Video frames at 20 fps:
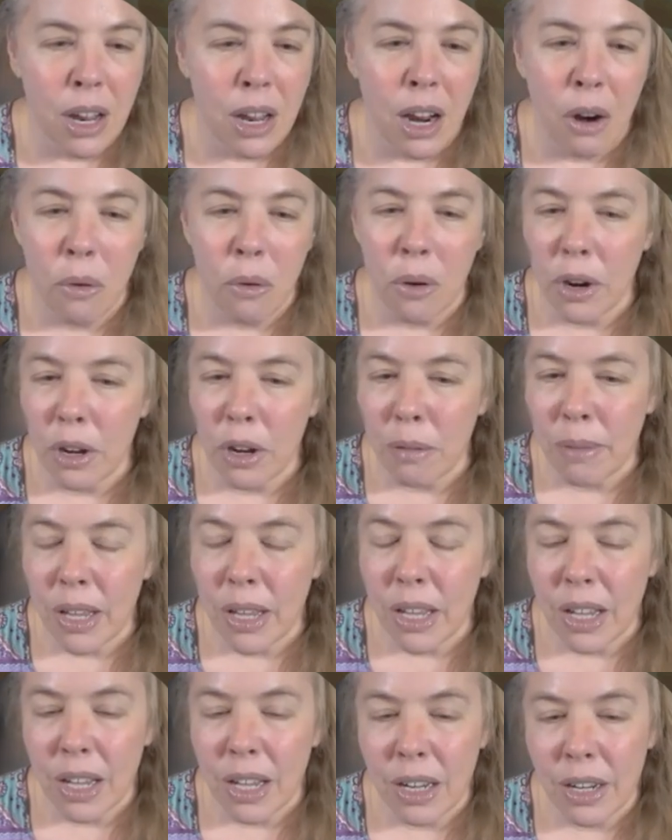Or you
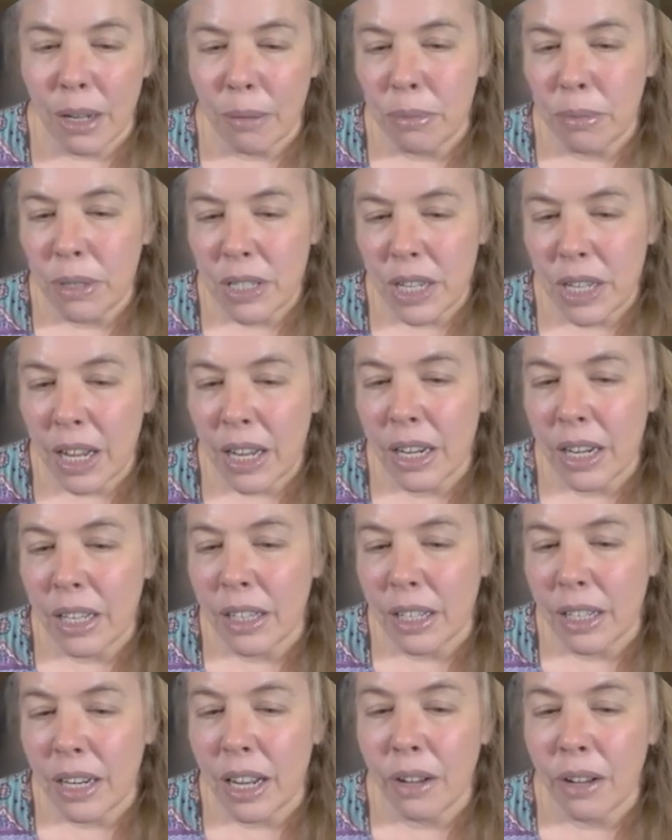may end up deciding
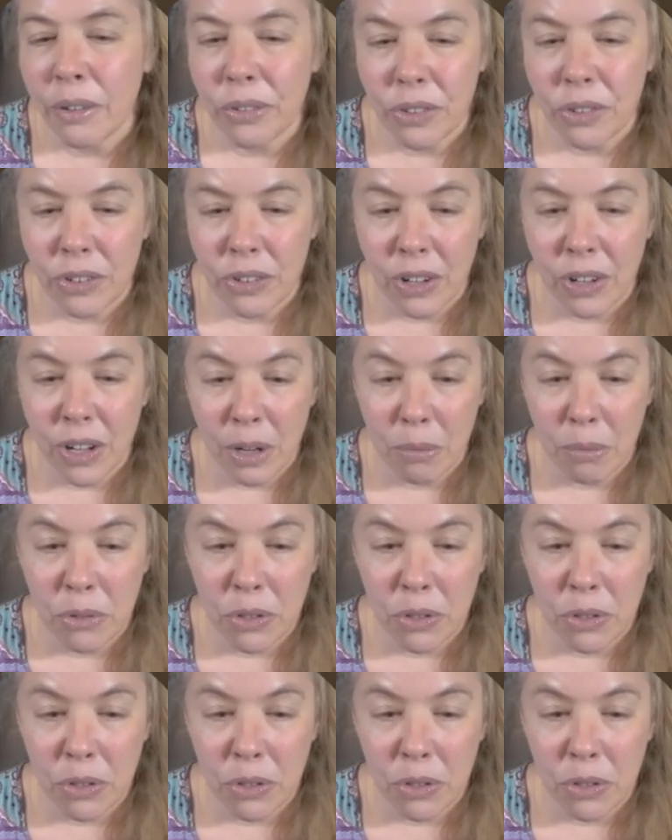that now is the time